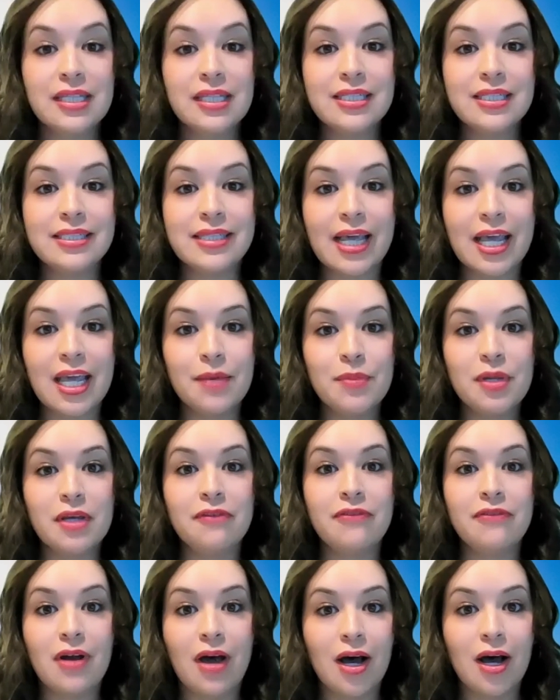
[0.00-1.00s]
the same, if
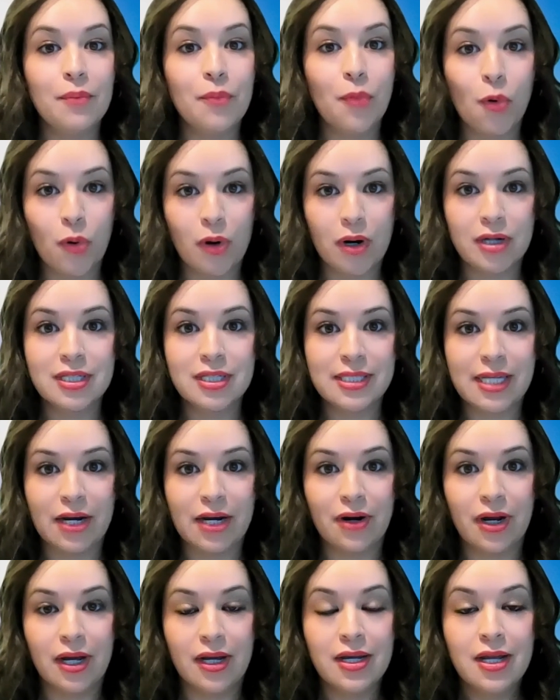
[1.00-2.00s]
not more,
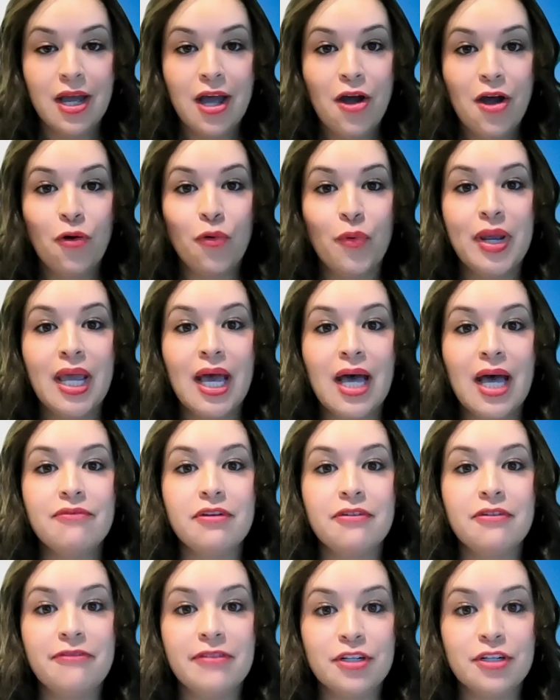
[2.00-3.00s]
Sarah. We have
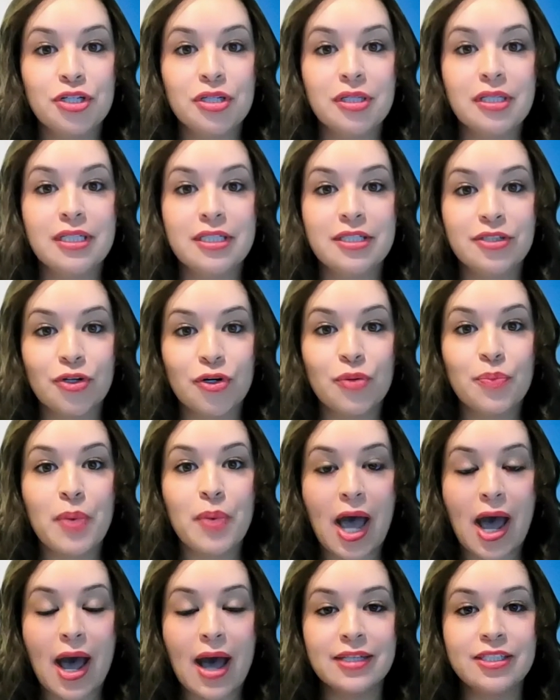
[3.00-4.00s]
officially
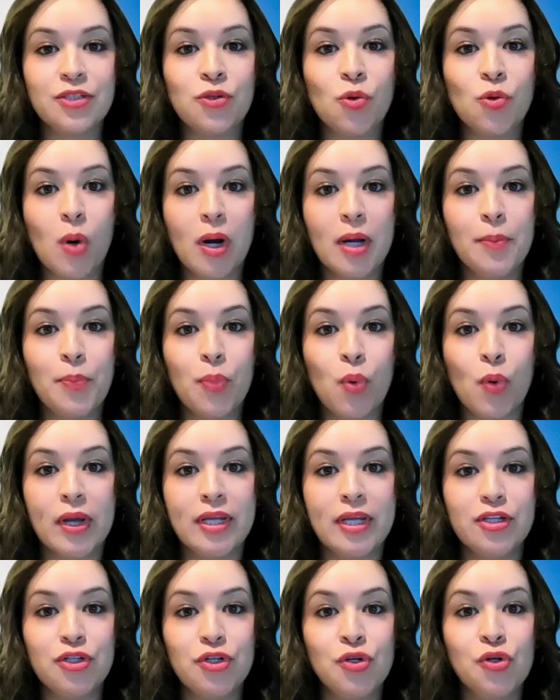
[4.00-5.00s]
surpassed
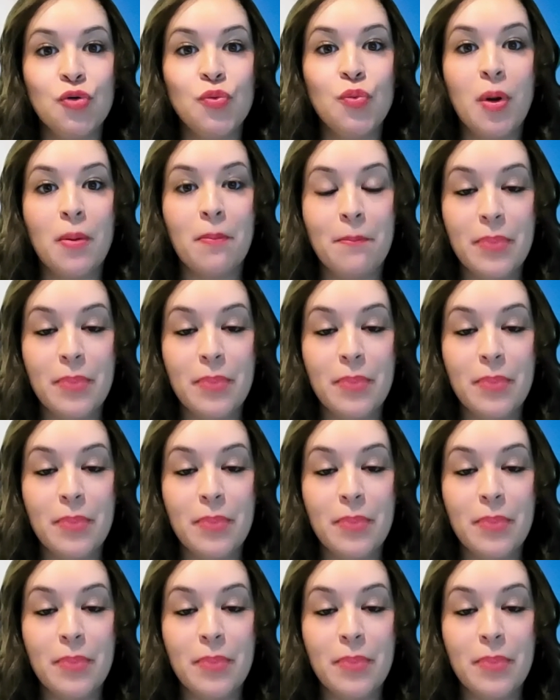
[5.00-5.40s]
$1.2